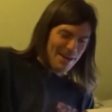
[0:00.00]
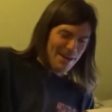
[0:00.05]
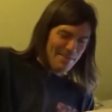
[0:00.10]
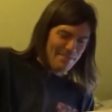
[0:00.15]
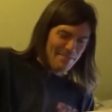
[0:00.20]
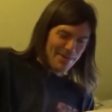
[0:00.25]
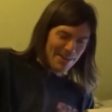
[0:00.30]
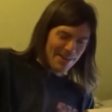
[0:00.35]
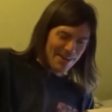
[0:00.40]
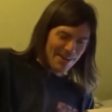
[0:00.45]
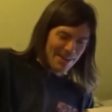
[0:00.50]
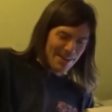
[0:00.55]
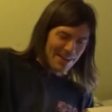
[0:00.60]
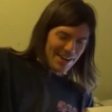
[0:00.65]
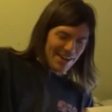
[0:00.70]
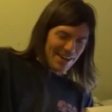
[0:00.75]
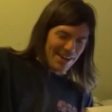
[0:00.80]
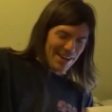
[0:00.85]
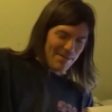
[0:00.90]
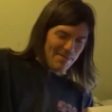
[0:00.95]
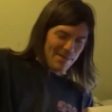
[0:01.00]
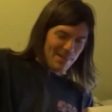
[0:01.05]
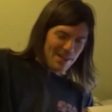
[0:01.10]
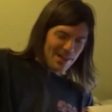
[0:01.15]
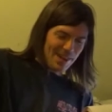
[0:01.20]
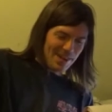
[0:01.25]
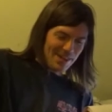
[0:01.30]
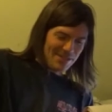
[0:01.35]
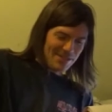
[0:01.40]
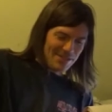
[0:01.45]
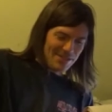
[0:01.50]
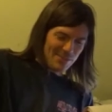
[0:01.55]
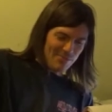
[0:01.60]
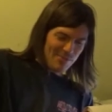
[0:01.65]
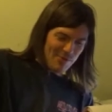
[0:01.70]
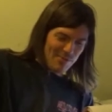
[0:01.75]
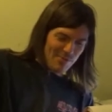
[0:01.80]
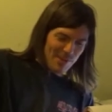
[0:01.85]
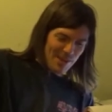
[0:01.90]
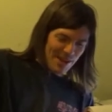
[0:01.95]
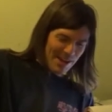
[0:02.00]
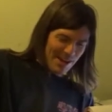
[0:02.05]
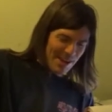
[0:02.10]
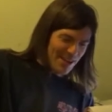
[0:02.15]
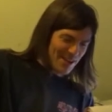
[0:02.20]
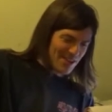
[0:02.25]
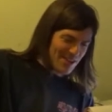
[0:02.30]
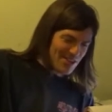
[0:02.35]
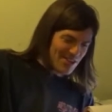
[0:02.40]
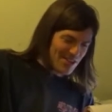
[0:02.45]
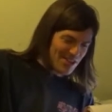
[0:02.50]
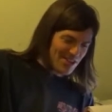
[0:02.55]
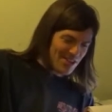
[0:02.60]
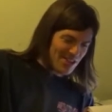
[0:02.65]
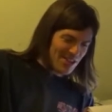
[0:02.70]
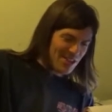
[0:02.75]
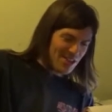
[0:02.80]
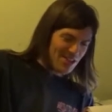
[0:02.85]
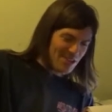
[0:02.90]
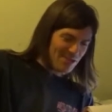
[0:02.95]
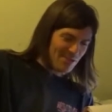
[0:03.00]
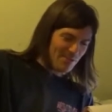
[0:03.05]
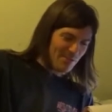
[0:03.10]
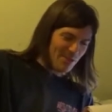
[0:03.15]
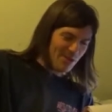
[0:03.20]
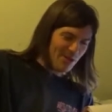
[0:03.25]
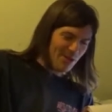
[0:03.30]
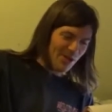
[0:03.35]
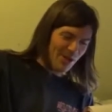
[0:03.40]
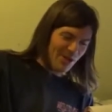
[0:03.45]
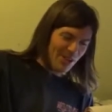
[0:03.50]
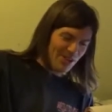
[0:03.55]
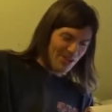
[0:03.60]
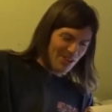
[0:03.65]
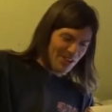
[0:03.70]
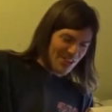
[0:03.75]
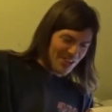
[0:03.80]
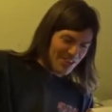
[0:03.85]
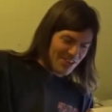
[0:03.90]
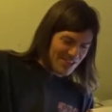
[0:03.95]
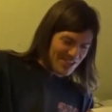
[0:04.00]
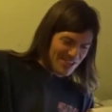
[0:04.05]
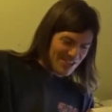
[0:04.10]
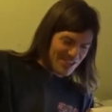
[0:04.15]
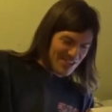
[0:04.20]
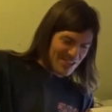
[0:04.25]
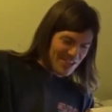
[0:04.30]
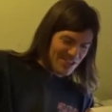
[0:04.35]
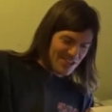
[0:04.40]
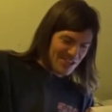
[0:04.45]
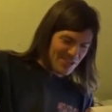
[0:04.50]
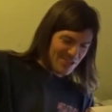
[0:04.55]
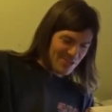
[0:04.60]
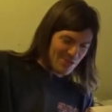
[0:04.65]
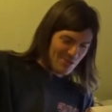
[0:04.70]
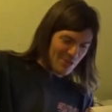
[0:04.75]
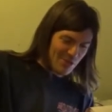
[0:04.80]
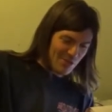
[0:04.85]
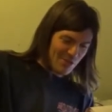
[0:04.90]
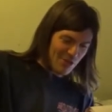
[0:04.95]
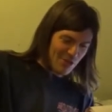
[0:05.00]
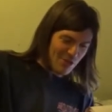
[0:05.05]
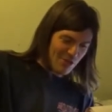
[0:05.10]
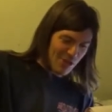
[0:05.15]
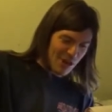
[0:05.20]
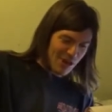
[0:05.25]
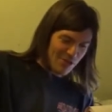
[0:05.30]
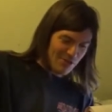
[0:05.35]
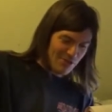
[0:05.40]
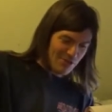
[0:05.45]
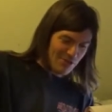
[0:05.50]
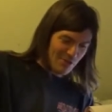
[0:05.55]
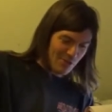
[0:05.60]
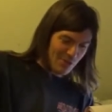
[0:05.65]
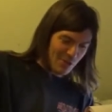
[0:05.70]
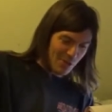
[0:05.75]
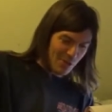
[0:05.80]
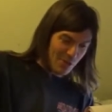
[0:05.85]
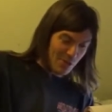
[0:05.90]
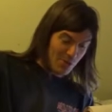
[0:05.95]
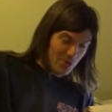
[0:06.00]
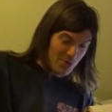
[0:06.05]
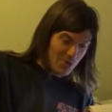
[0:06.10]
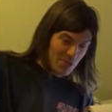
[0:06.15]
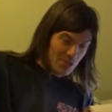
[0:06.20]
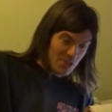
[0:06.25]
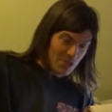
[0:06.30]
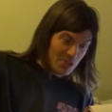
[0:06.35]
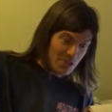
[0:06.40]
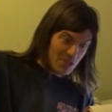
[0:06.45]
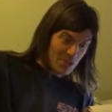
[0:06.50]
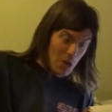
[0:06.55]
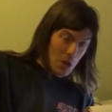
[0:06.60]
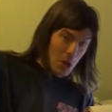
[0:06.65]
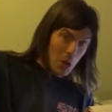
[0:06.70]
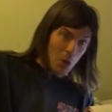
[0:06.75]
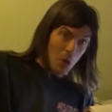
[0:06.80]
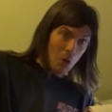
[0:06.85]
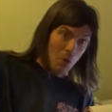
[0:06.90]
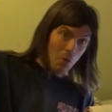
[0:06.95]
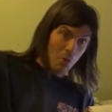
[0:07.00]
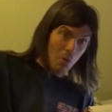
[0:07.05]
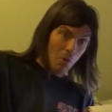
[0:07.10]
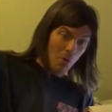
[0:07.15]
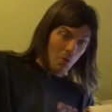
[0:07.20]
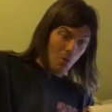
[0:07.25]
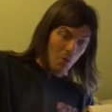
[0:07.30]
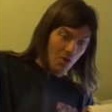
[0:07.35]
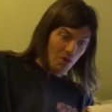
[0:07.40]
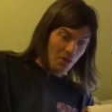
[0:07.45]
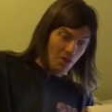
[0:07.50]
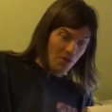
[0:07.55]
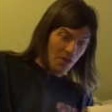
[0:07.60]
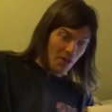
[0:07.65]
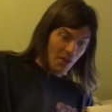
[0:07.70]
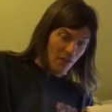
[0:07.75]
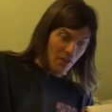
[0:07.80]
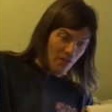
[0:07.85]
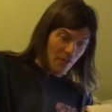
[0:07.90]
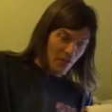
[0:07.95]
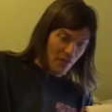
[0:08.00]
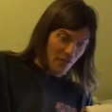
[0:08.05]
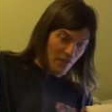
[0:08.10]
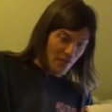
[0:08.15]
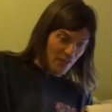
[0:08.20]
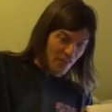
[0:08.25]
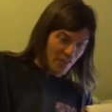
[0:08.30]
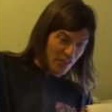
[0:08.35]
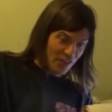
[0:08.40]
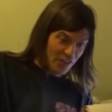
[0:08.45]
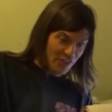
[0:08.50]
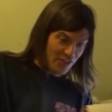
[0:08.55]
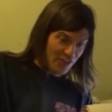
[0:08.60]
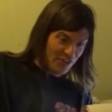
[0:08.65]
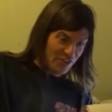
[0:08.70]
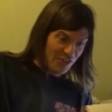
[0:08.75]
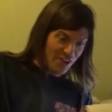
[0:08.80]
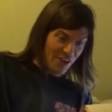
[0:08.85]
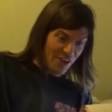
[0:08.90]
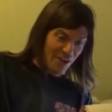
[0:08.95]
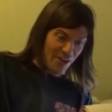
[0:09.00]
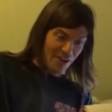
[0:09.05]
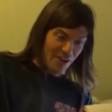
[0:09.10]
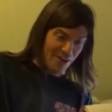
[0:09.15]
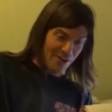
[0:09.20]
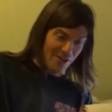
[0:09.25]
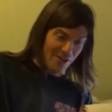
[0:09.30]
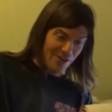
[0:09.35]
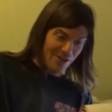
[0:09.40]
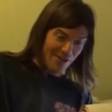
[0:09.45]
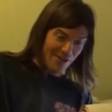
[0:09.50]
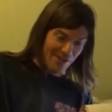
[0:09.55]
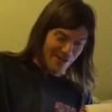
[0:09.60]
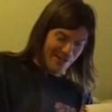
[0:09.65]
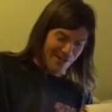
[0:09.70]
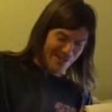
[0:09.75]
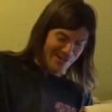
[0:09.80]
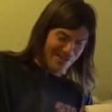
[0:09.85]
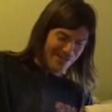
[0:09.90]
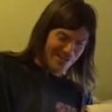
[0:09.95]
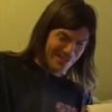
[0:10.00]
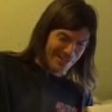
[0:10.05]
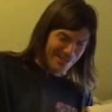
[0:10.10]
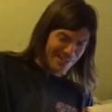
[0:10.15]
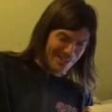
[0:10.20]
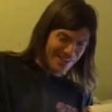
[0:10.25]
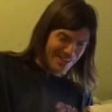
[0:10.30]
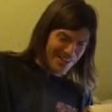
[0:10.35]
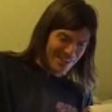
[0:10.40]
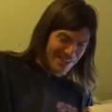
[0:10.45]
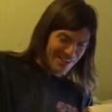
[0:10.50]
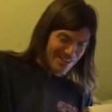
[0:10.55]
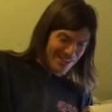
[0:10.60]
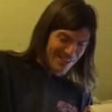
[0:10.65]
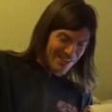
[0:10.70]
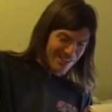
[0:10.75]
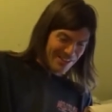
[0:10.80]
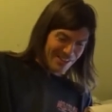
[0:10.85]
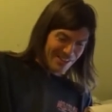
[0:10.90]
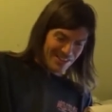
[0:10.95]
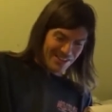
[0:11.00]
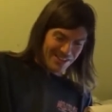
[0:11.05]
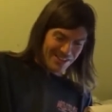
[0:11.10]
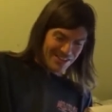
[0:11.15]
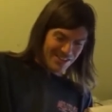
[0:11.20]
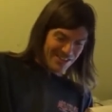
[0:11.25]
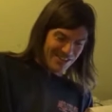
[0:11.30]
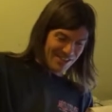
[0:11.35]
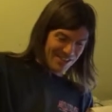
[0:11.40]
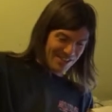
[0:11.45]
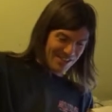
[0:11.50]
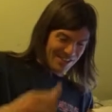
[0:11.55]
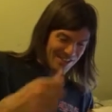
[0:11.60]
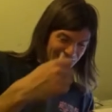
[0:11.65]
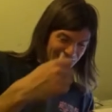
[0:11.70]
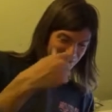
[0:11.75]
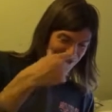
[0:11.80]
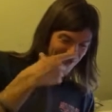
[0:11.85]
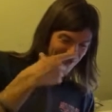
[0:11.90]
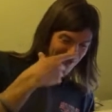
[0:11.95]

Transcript: he, be, he, began to prepare a seared banana seasoned with ground horses. What the f- No! That, that's